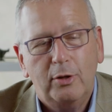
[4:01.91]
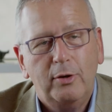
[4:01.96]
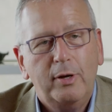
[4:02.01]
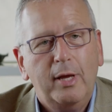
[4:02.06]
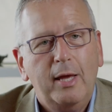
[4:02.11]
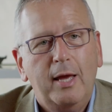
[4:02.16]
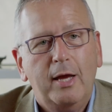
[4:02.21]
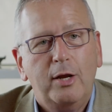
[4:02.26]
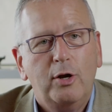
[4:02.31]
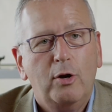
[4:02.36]

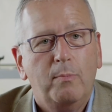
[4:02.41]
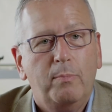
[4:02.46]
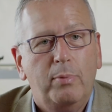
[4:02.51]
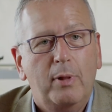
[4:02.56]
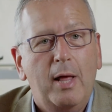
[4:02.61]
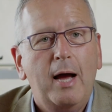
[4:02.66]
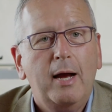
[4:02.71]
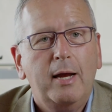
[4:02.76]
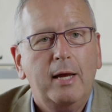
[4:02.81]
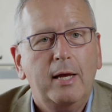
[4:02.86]
looking at your
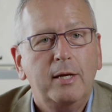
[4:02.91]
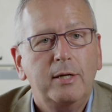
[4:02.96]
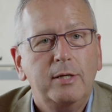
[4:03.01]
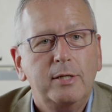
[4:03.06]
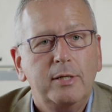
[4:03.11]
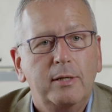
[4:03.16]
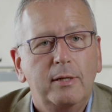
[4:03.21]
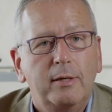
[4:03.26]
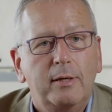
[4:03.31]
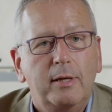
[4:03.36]

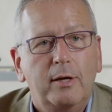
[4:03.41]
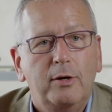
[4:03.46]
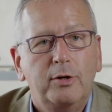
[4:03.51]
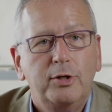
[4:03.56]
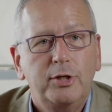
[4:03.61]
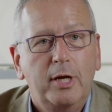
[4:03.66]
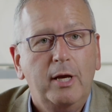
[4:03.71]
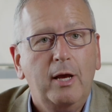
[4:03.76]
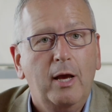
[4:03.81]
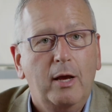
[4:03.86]
blockage, you know,
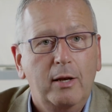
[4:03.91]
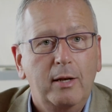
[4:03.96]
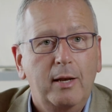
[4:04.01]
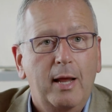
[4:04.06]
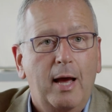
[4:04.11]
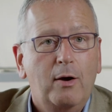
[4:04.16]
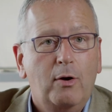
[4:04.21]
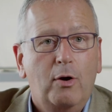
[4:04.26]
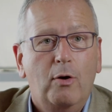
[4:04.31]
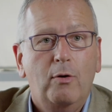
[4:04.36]
she could
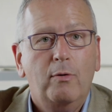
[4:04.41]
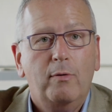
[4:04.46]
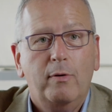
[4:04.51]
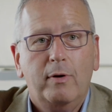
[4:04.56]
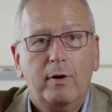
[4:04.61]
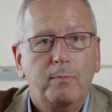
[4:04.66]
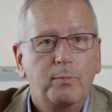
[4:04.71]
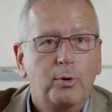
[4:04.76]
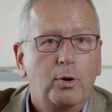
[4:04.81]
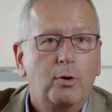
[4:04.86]
now go to a
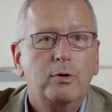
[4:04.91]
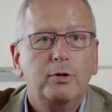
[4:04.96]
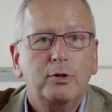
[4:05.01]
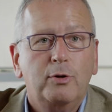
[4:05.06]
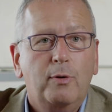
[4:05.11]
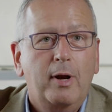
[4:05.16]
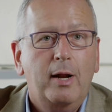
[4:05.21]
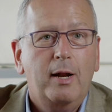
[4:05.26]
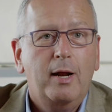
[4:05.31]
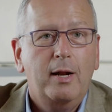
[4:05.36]
computer
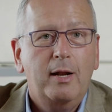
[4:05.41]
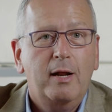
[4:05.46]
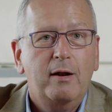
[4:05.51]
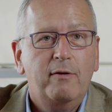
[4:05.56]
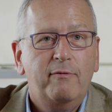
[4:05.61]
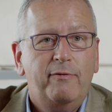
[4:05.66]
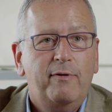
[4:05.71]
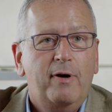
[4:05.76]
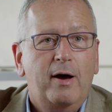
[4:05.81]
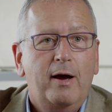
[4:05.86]
screen,
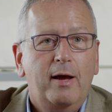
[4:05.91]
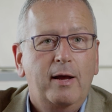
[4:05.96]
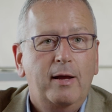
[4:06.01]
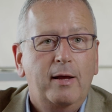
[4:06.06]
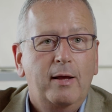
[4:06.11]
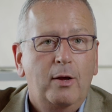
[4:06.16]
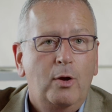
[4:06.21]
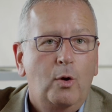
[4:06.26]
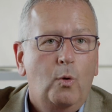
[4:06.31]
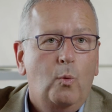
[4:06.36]
identify
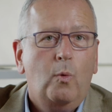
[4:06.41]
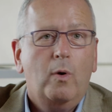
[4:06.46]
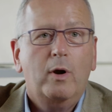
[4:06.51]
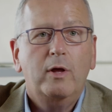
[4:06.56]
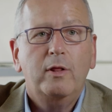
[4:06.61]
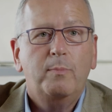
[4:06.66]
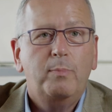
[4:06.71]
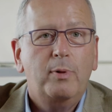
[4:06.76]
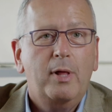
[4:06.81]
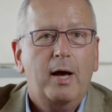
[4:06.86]

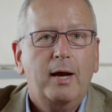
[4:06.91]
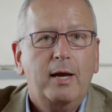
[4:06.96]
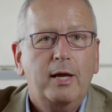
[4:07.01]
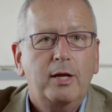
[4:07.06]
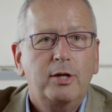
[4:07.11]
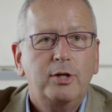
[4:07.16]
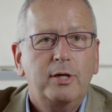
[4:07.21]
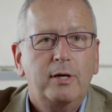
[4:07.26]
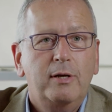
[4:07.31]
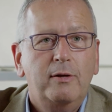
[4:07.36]
where the
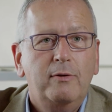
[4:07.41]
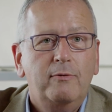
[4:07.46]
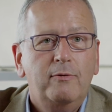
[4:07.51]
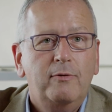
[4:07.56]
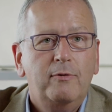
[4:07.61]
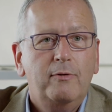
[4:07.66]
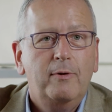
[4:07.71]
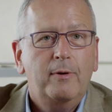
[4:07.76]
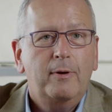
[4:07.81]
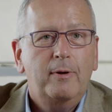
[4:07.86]
blockage is,